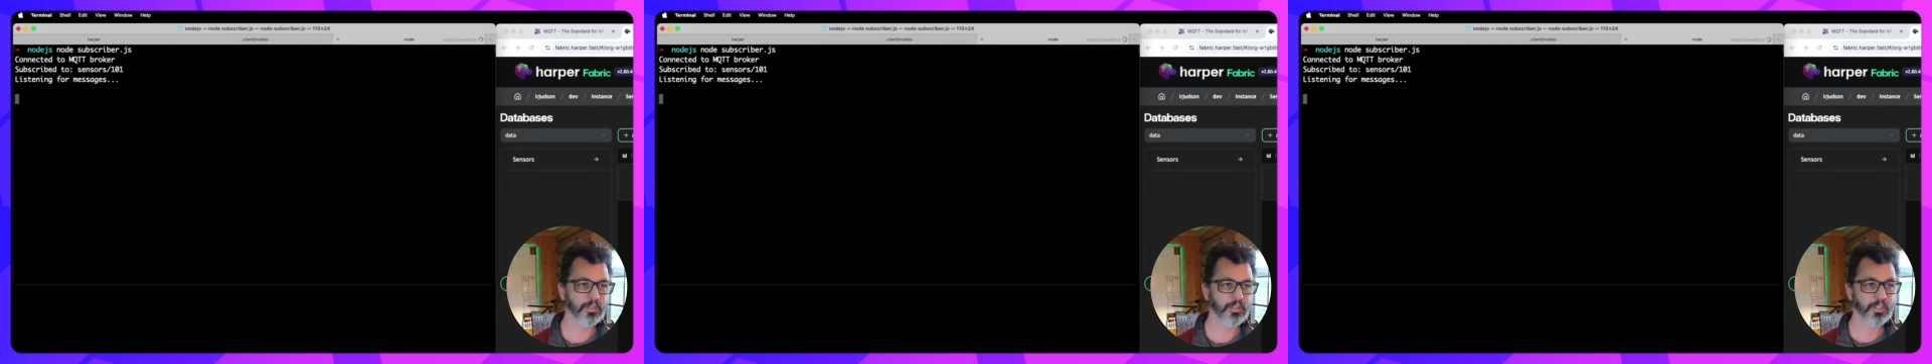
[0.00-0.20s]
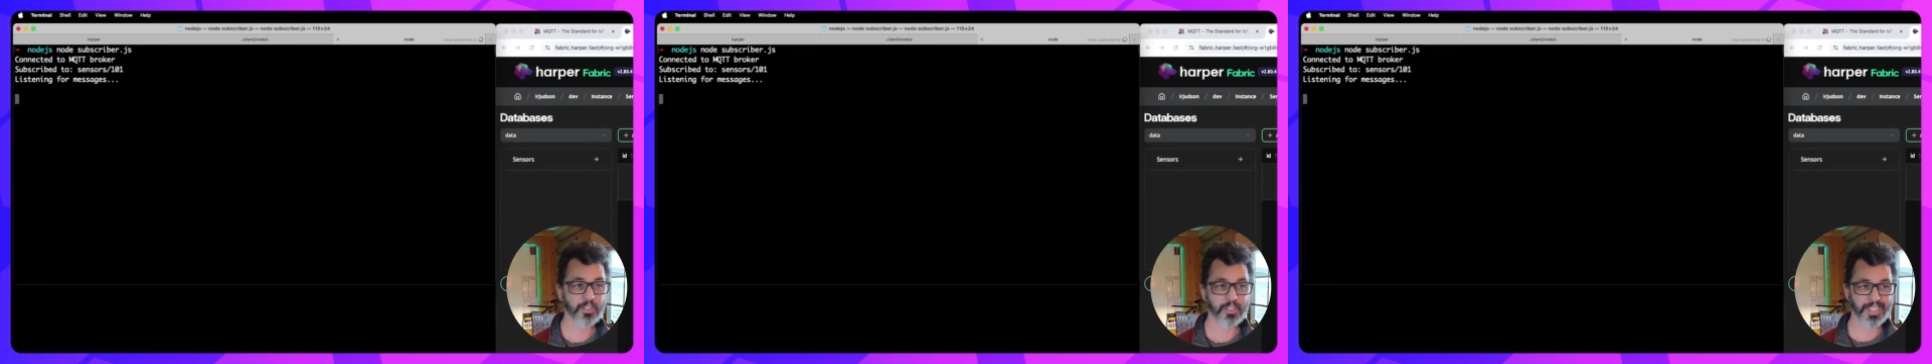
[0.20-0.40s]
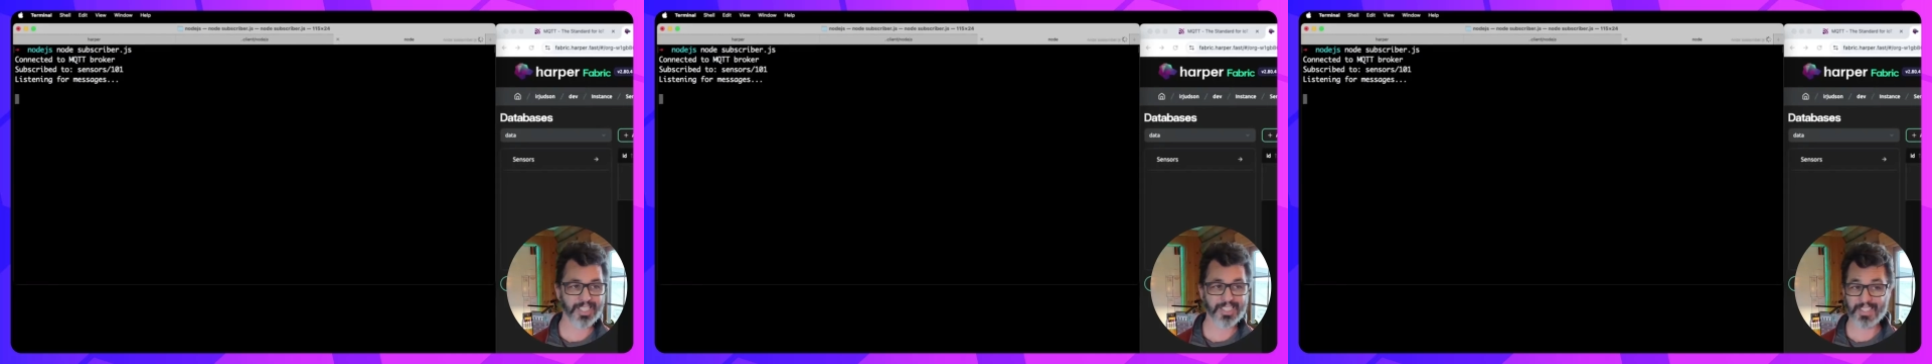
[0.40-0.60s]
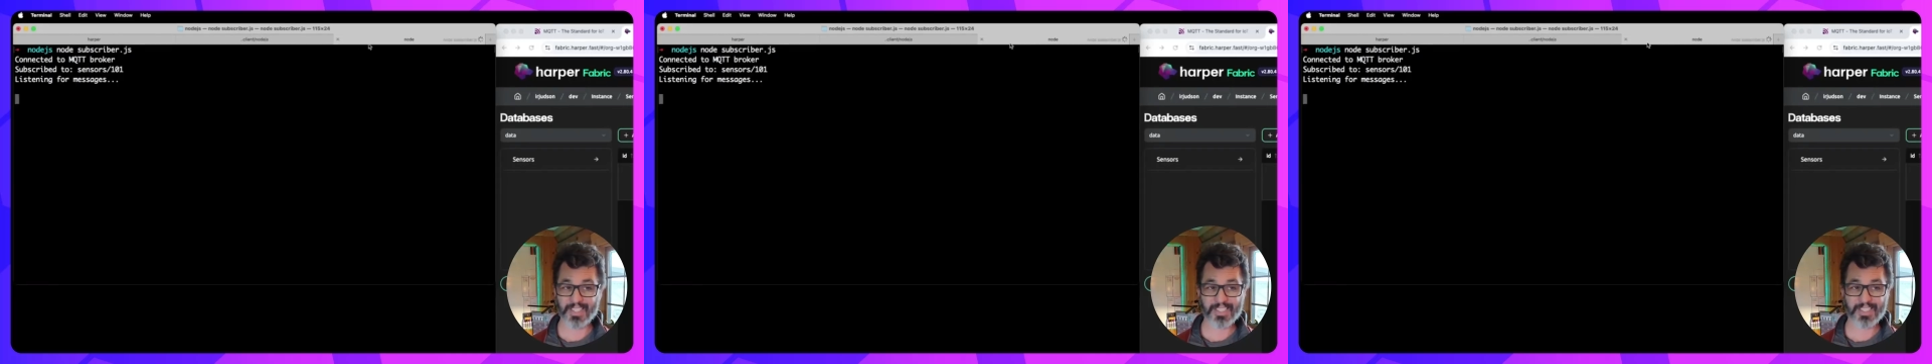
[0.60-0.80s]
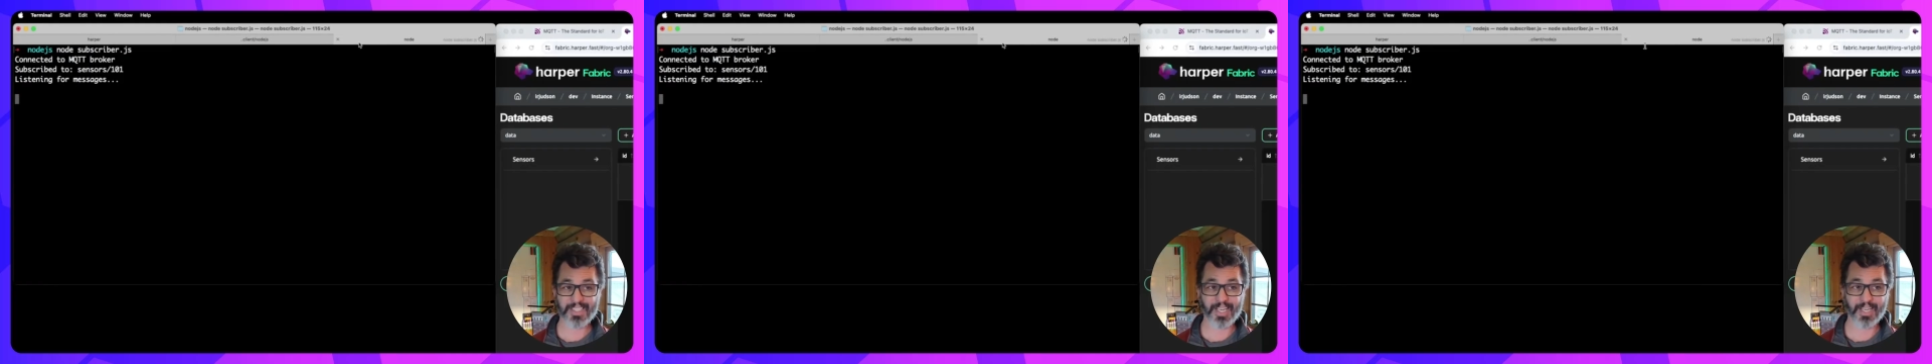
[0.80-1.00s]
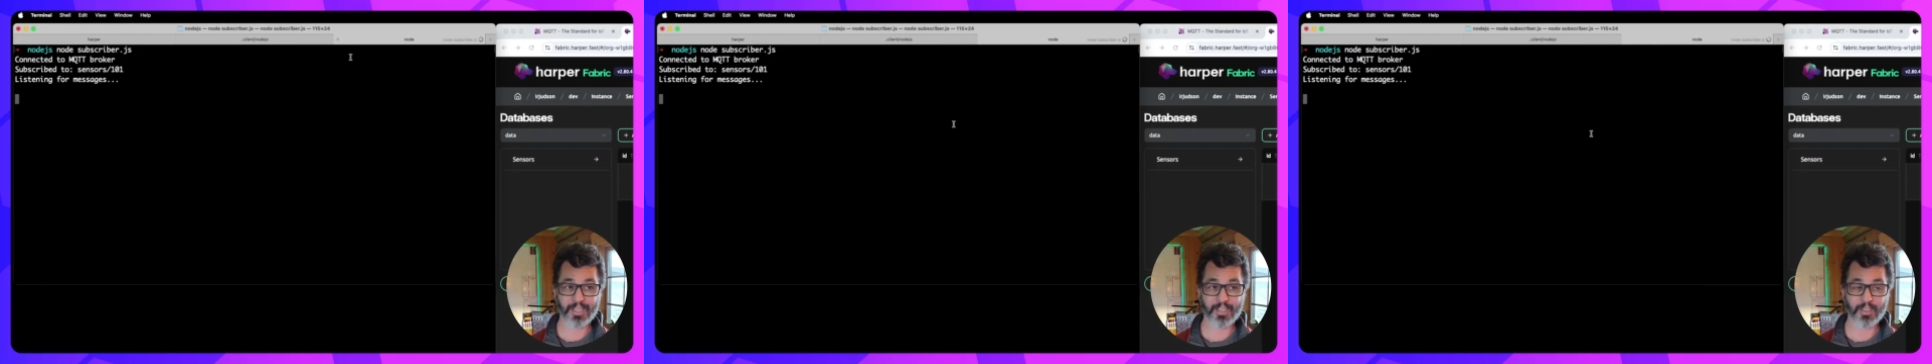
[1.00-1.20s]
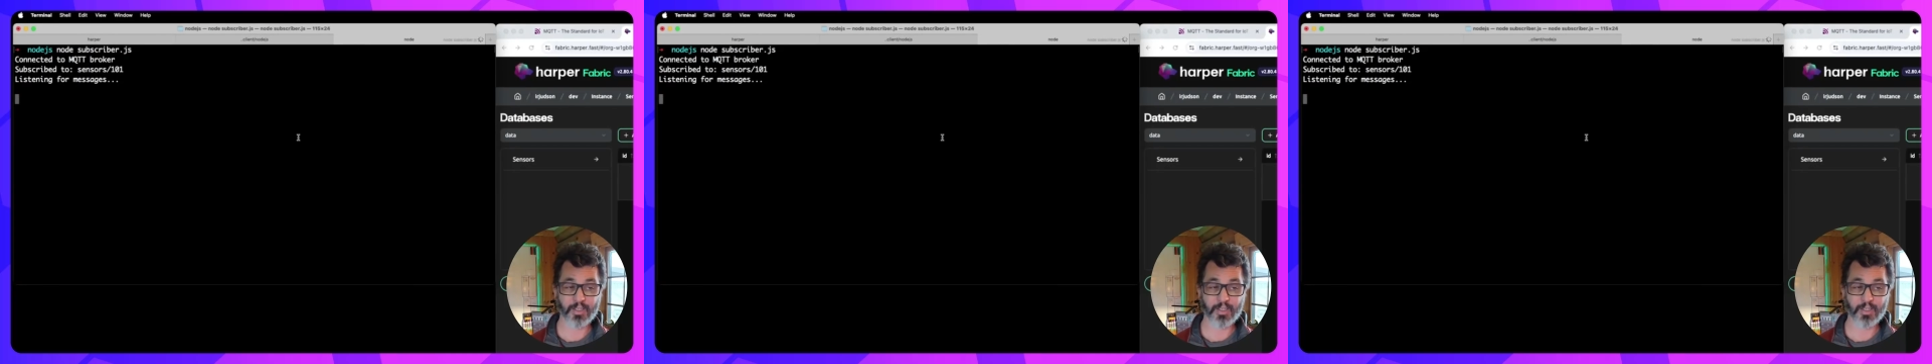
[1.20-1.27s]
you'll see it's listening.